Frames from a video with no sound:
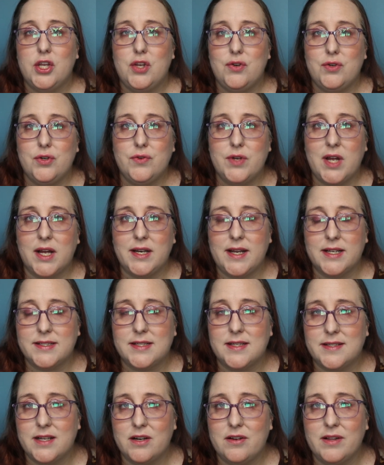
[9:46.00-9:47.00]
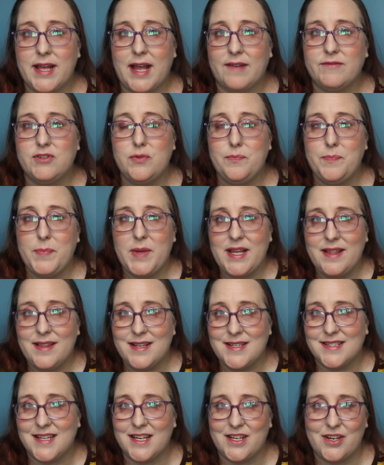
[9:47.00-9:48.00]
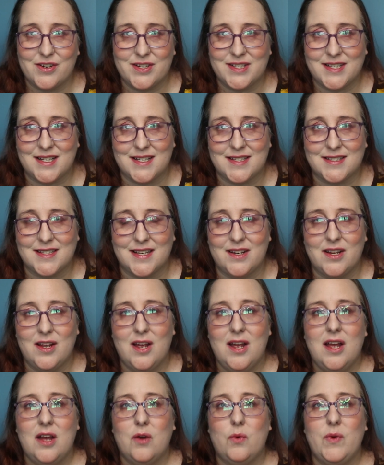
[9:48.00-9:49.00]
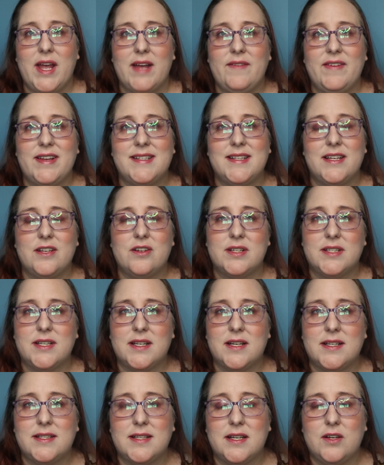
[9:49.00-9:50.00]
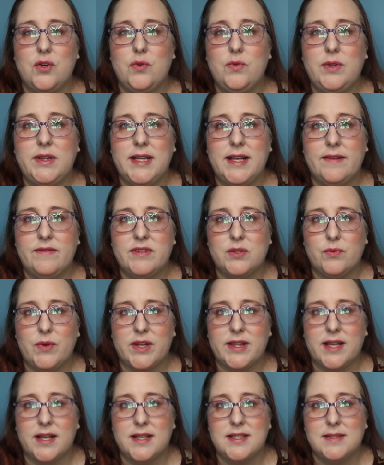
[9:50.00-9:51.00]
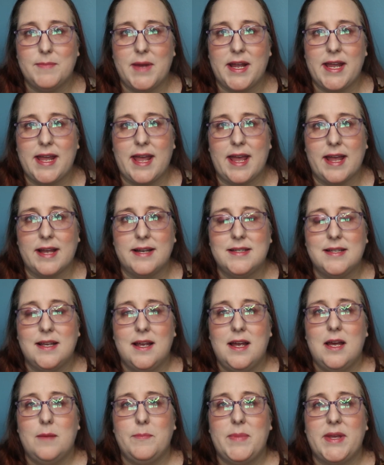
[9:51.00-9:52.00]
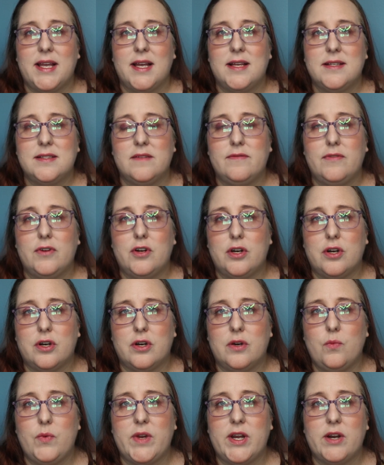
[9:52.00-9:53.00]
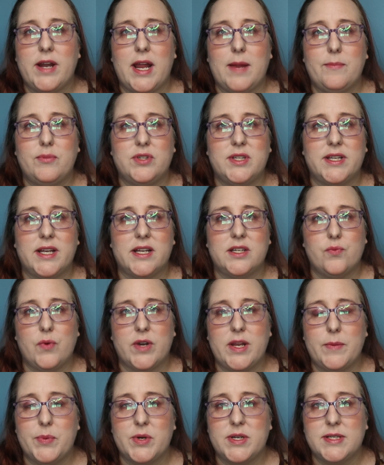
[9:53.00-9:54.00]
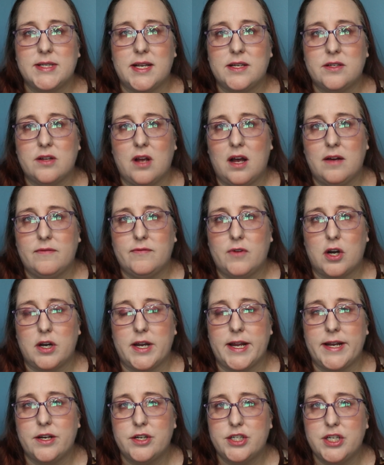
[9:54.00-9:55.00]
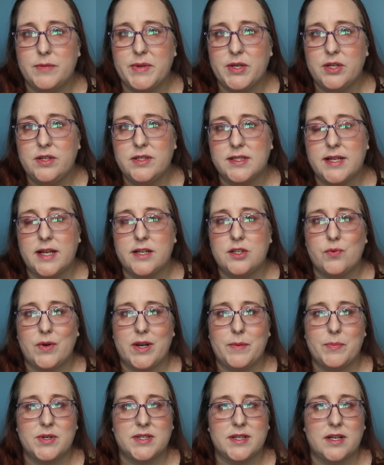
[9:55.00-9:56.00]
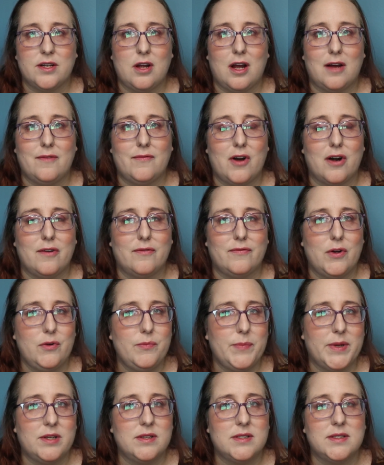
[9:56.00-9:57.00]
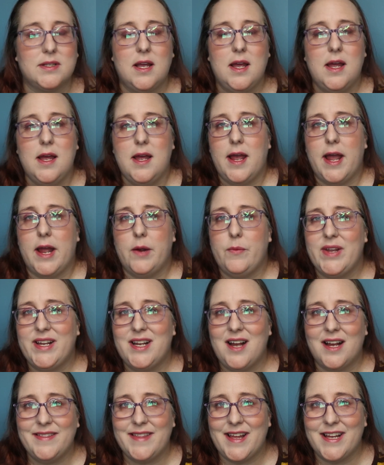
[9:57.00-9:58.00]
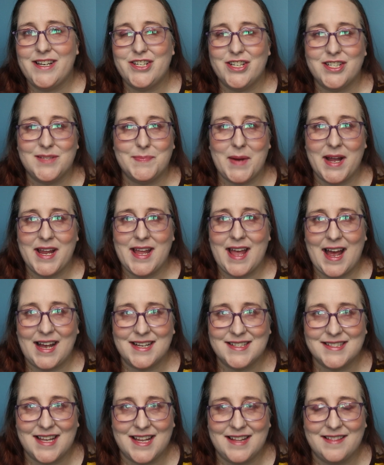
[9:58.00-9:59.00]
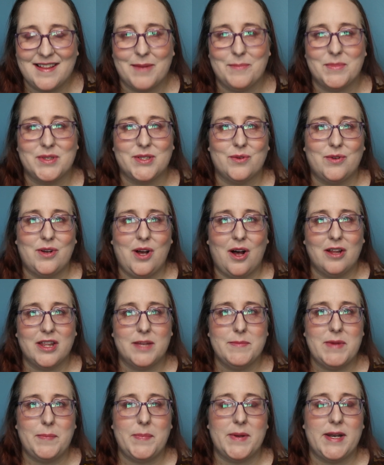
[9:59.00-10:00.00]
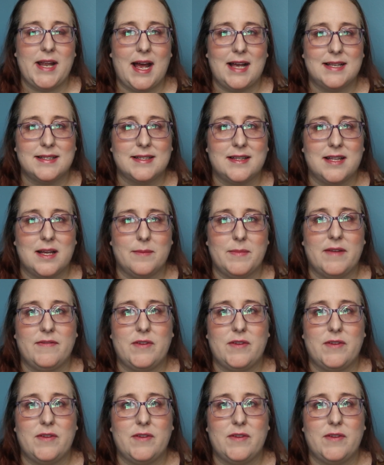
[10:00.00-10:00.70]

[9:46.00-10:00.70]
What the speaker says: You do not necessarily have to be the senior citizen. We have a senior citizen who lives with us, my aunt. Because of her, we are able to get 20% off our energy bills and 20% off our phone bills. And we got that just by asking them. So call them up and ask them.